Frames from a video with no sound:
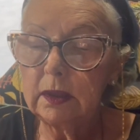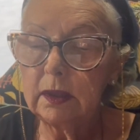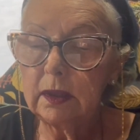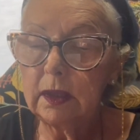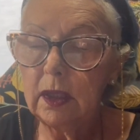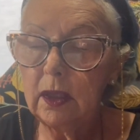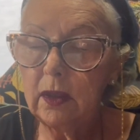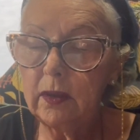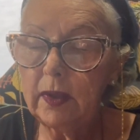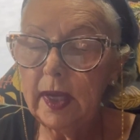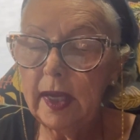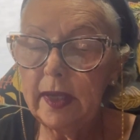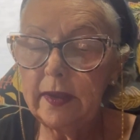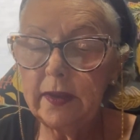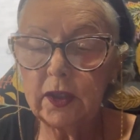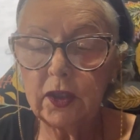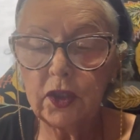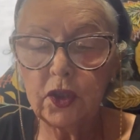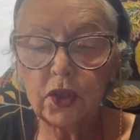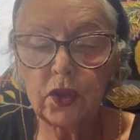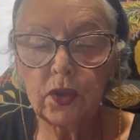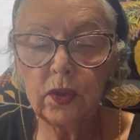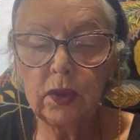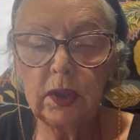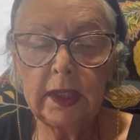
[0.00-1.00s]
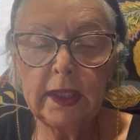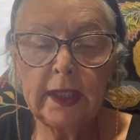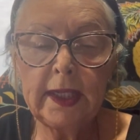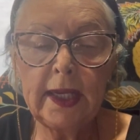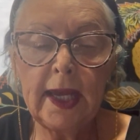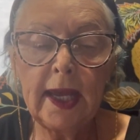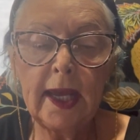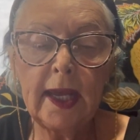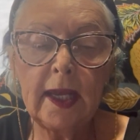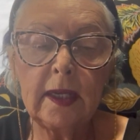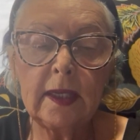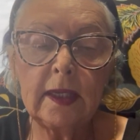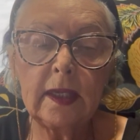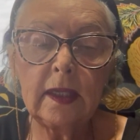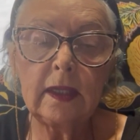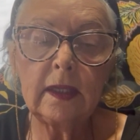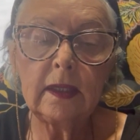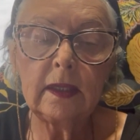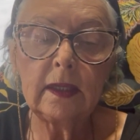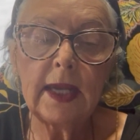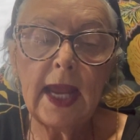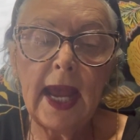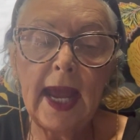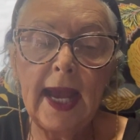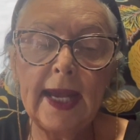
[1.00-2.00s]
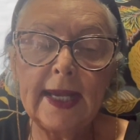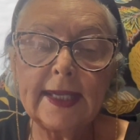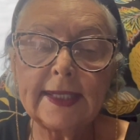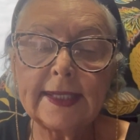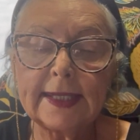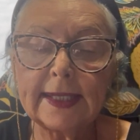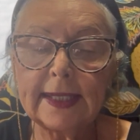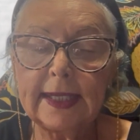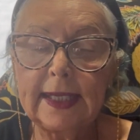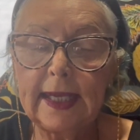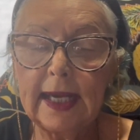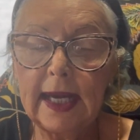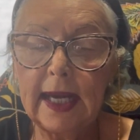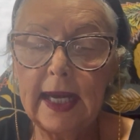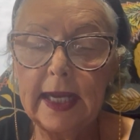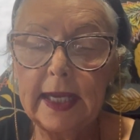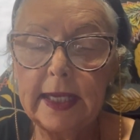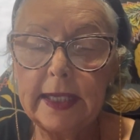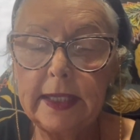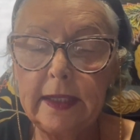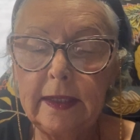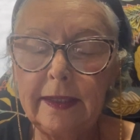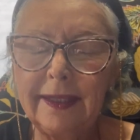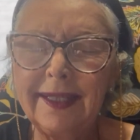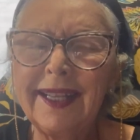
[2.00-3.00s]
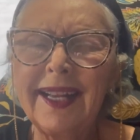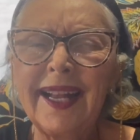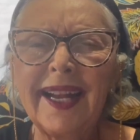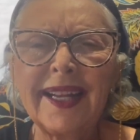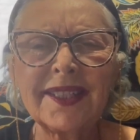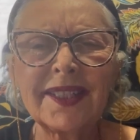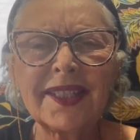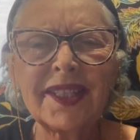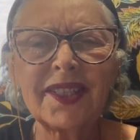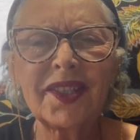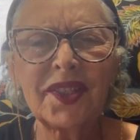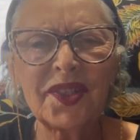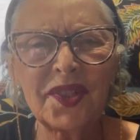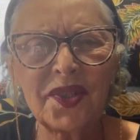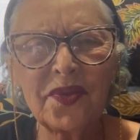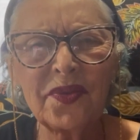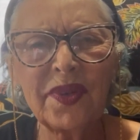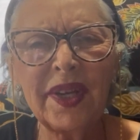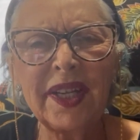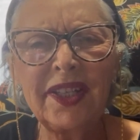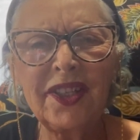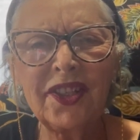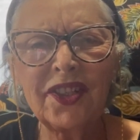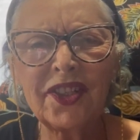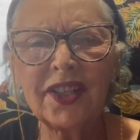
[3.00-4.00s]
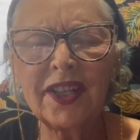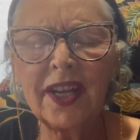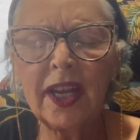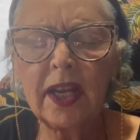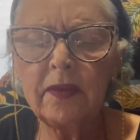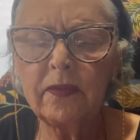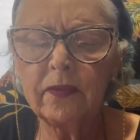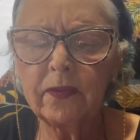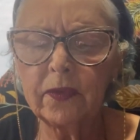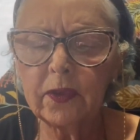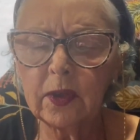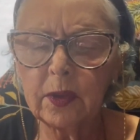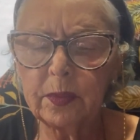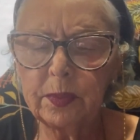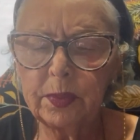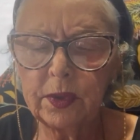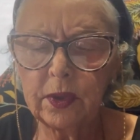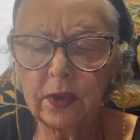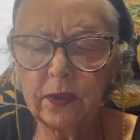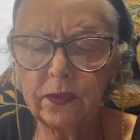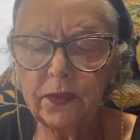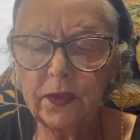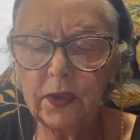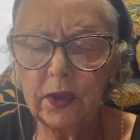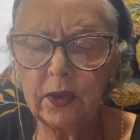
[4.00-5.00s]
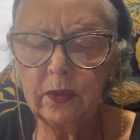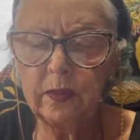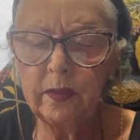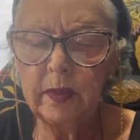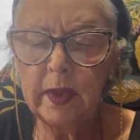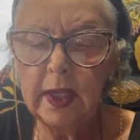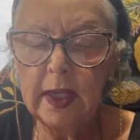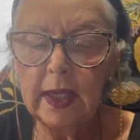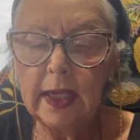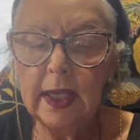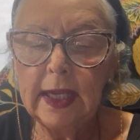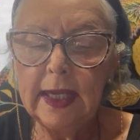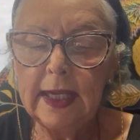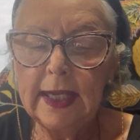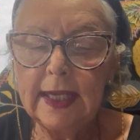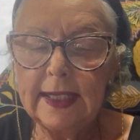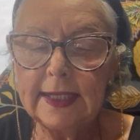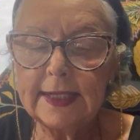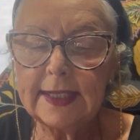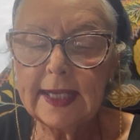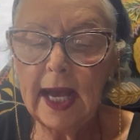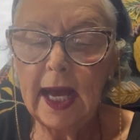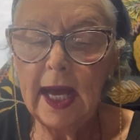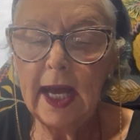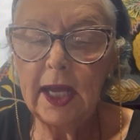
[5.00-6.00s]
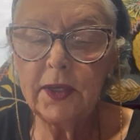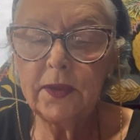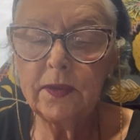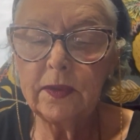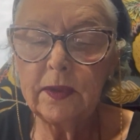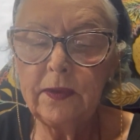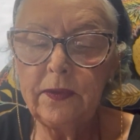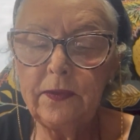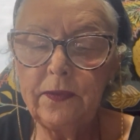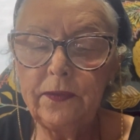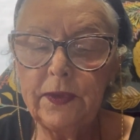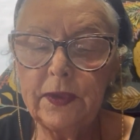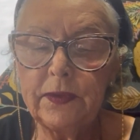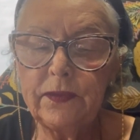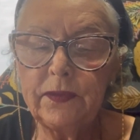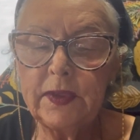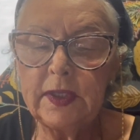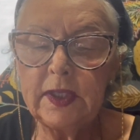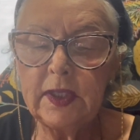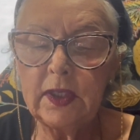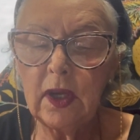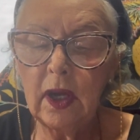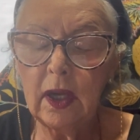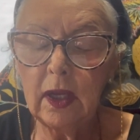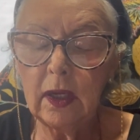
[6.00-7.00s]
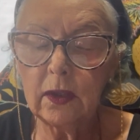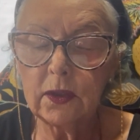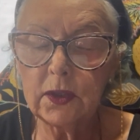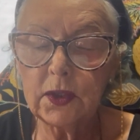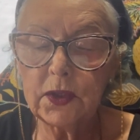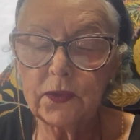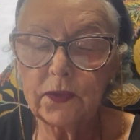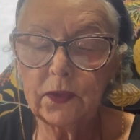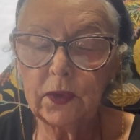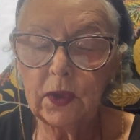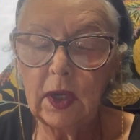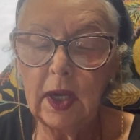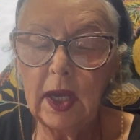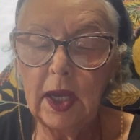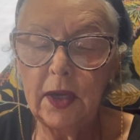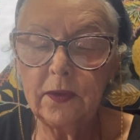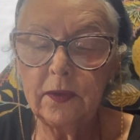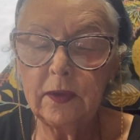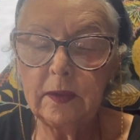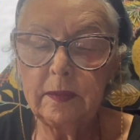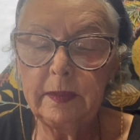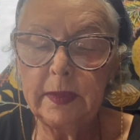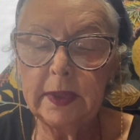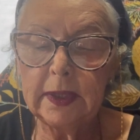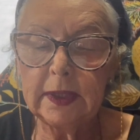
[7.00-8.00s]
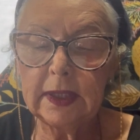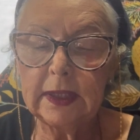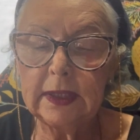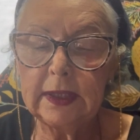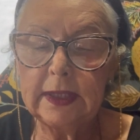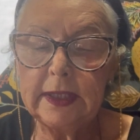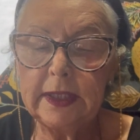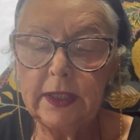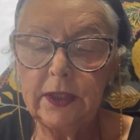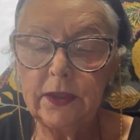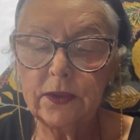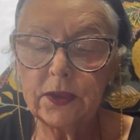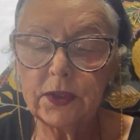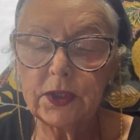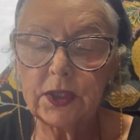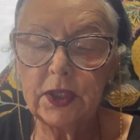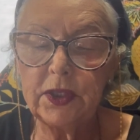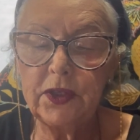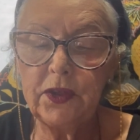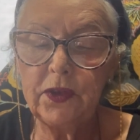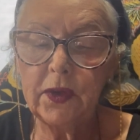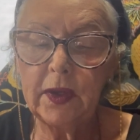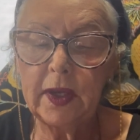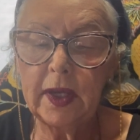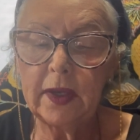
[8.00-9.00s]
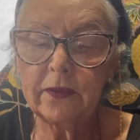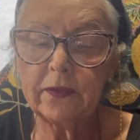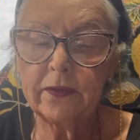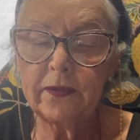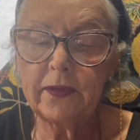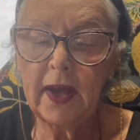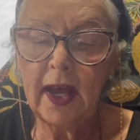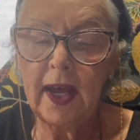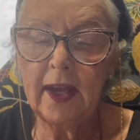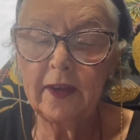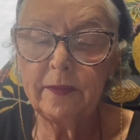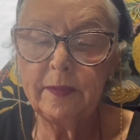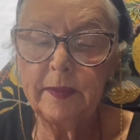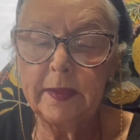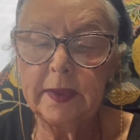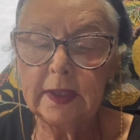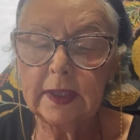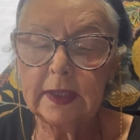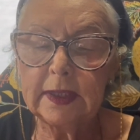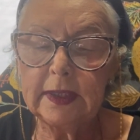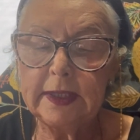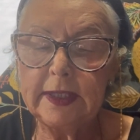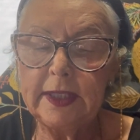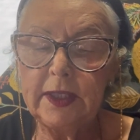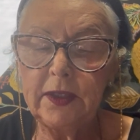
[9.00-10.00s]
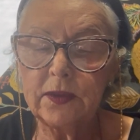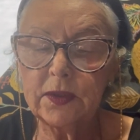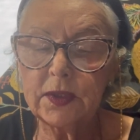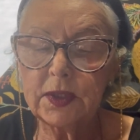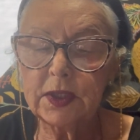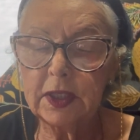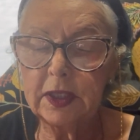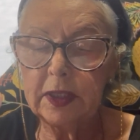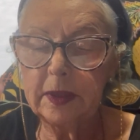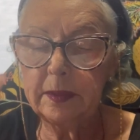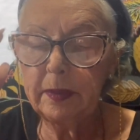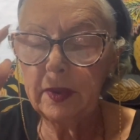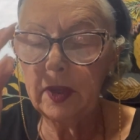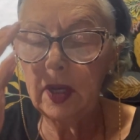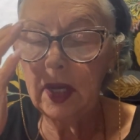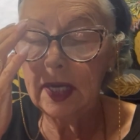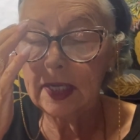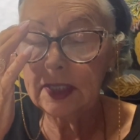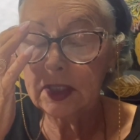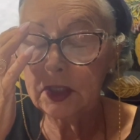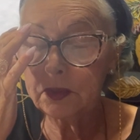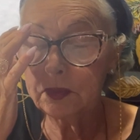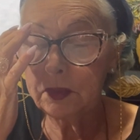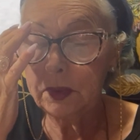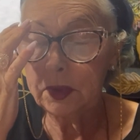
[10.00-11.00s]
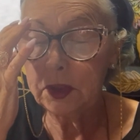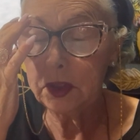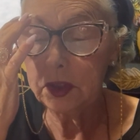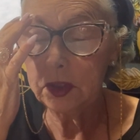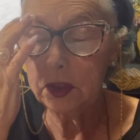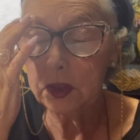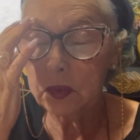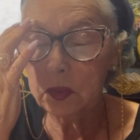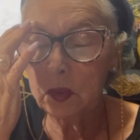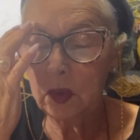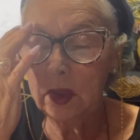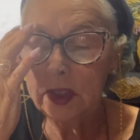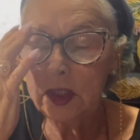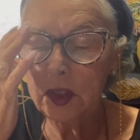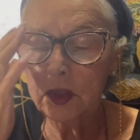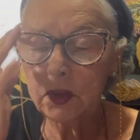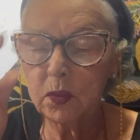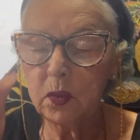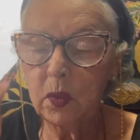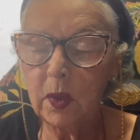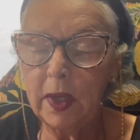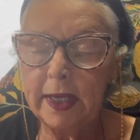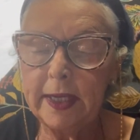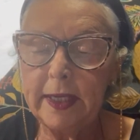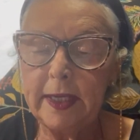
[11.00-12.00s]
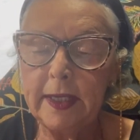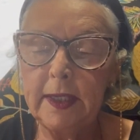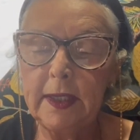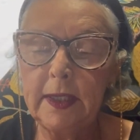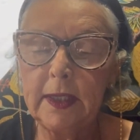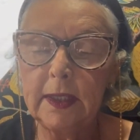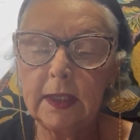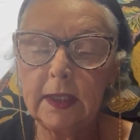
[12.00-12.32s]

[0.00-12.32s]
Okay, the Juliet Has a Gun, it's a strange name for a perfume, is $150 for 100 milliliters, and you get 5 milliliters in the box, which is $120,